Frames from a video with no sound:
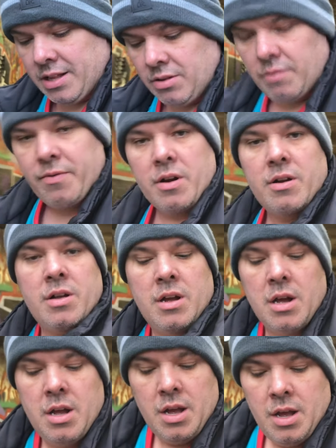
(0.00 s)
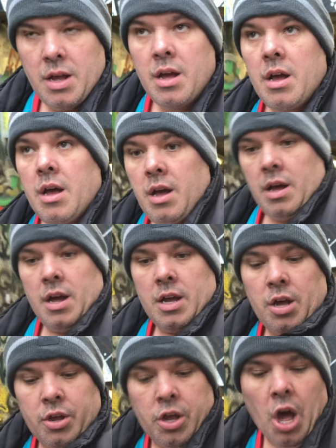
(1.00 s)
and all for
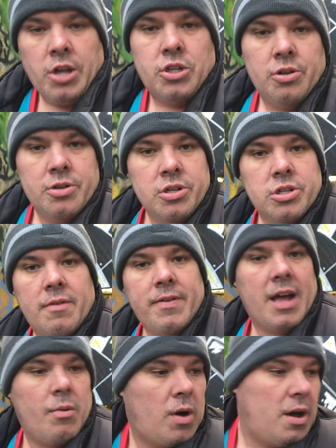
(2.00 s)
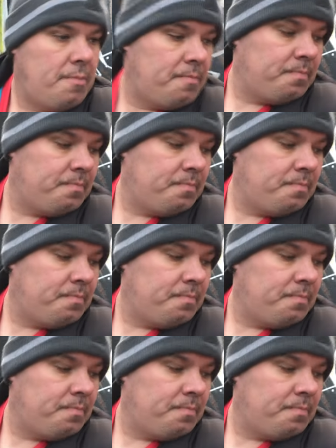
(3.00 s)
counselors and stuff like that. What?